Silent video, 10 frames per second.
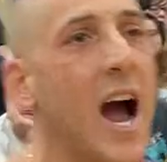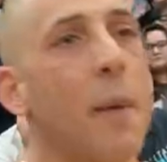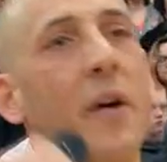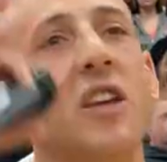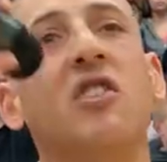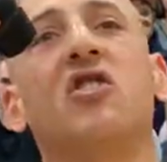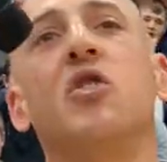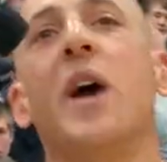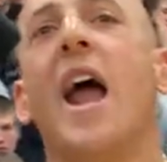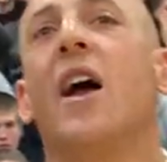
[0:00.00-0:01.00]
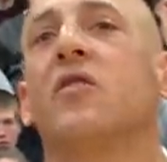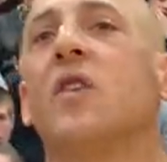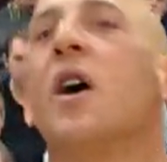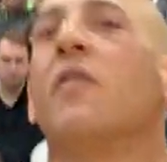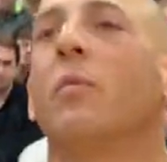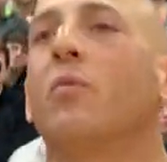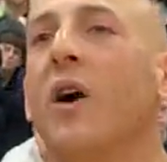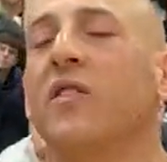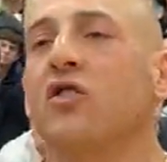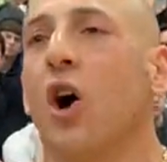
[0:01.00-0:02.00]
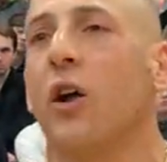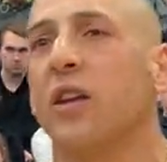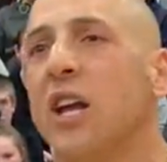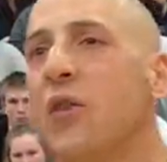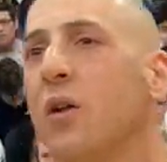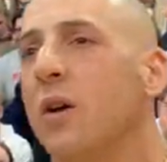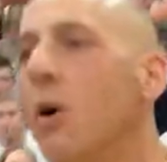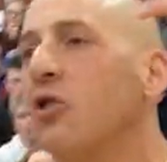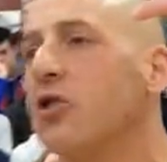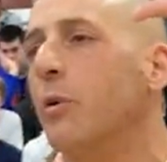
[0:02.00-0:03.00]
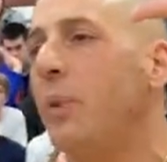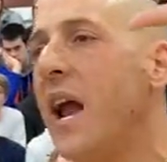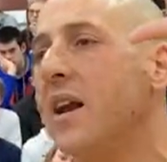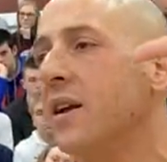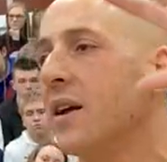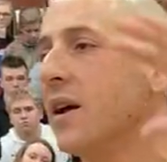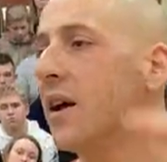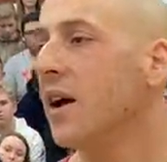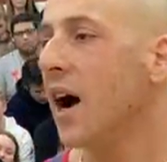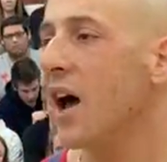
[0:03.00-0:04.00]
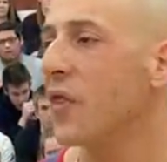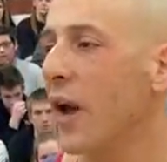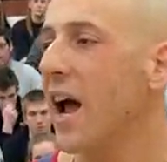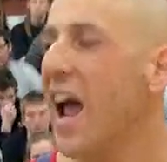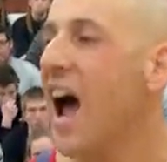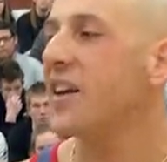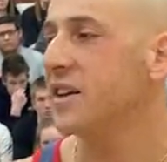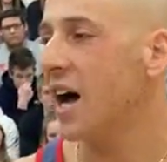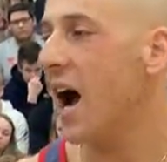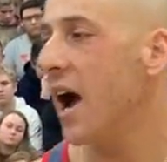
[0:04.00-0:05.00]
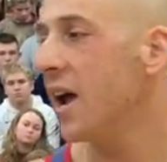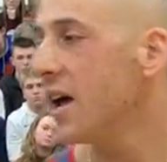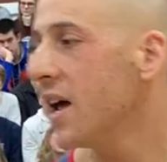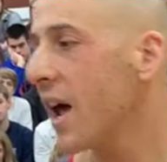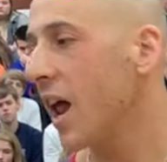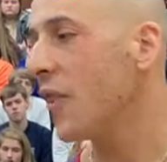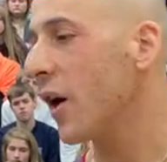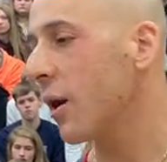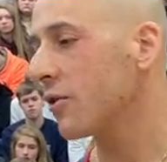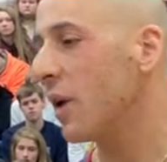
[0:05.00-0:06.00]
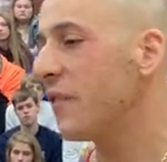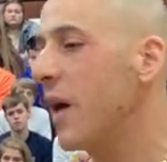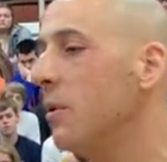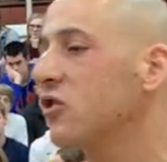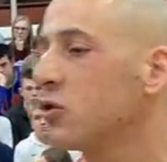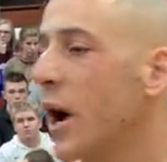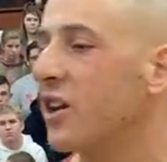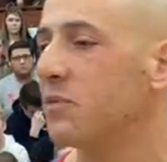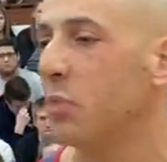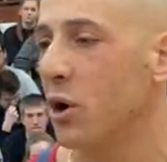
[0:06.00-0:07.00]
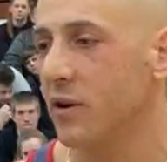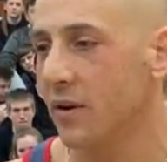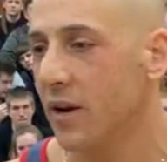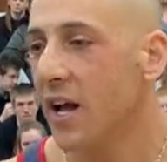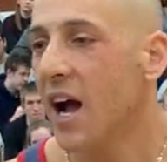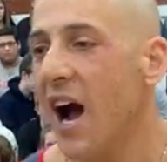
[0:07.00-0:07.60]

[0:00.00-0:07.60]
die by these two hands from what's called lethal emotional pain. I thought I had to die, and I thought I was my family's greatest burden.